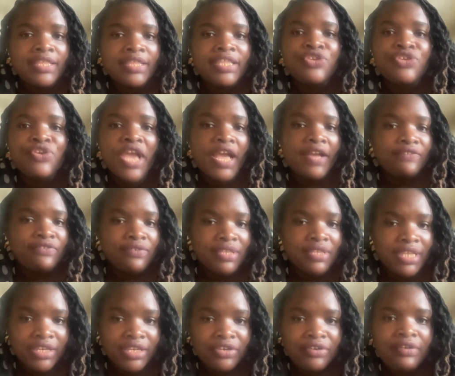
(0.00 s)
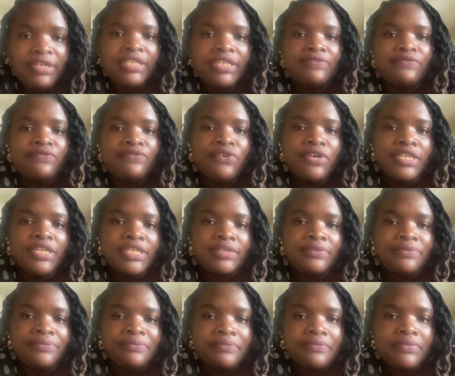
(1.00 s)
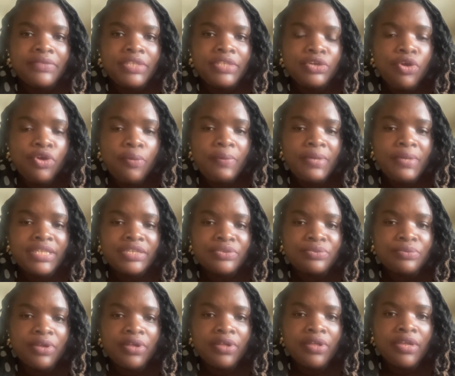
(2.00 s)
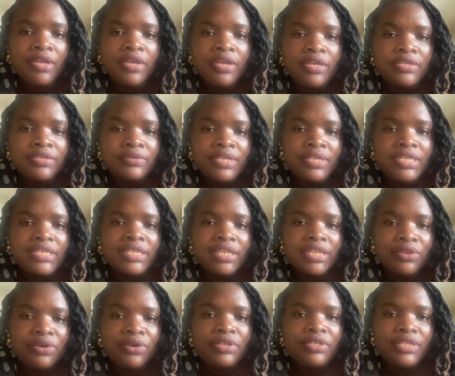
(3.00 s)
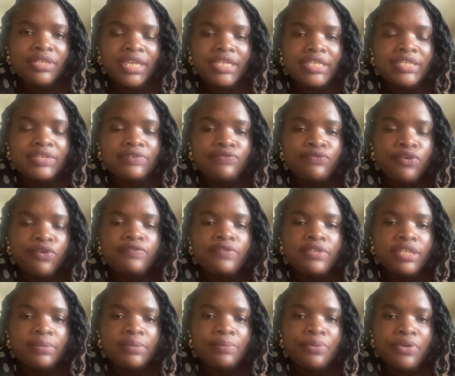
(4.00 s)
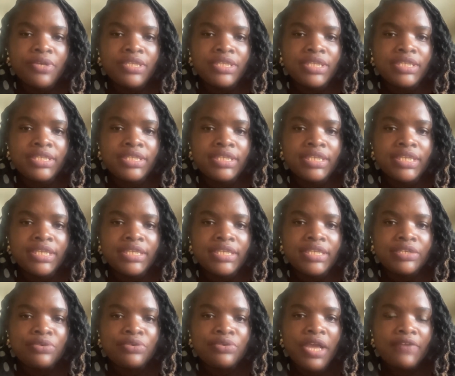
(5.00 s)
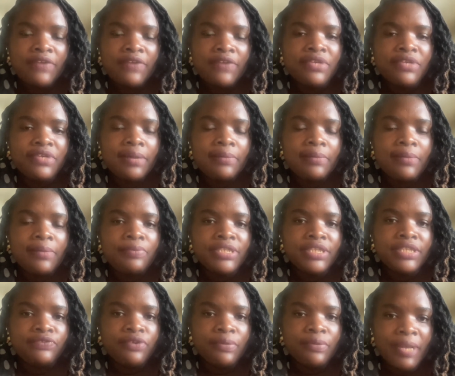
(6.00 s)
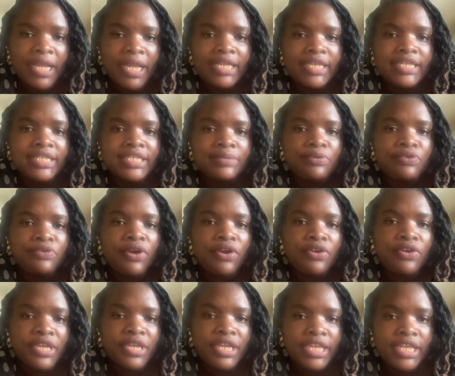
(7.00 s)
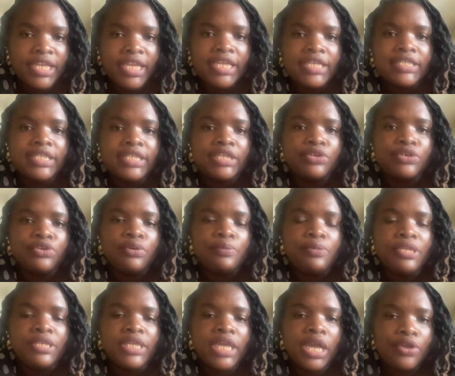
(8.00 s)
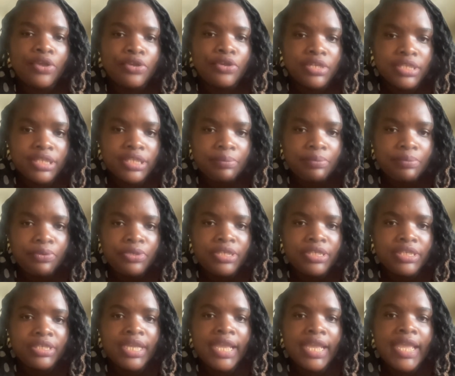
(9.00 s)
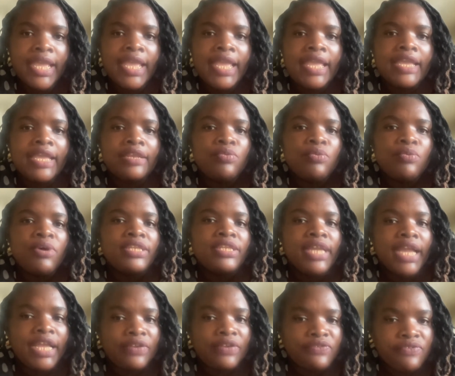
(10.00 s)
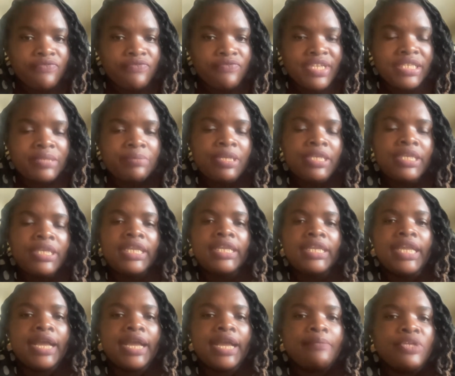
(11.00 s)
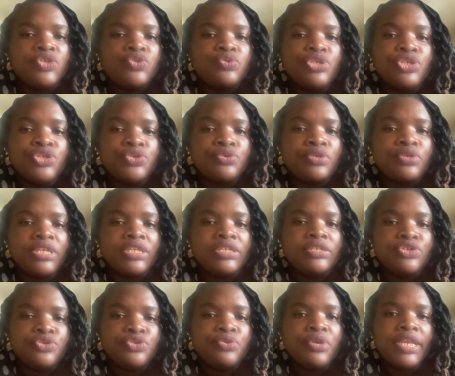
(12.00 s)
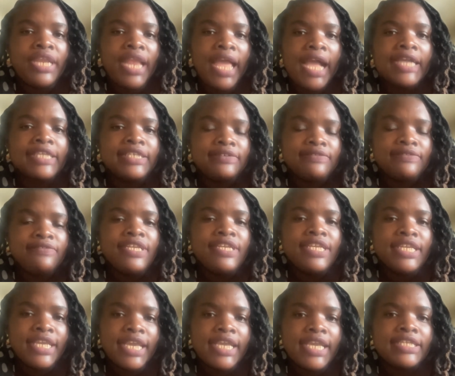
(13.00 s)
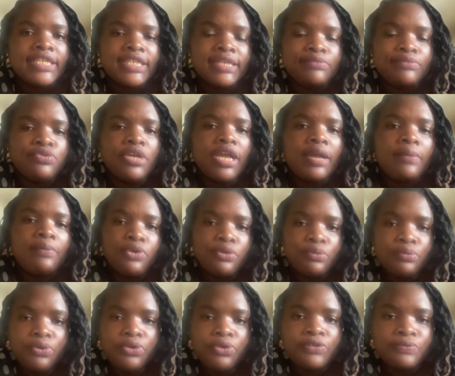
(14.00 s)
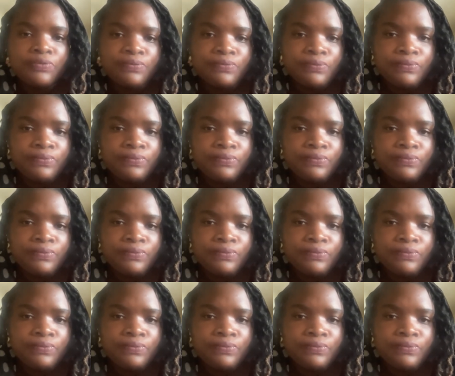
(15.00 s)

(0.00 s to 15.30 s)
Then you have to then create the voice corpus as well. So there's a lot that is involved in the process, and this you have to come up with different mechanisms of how you can engage that community, how you can support it, and what kind of investment can come in to ensure that you can actively engage them to come on board.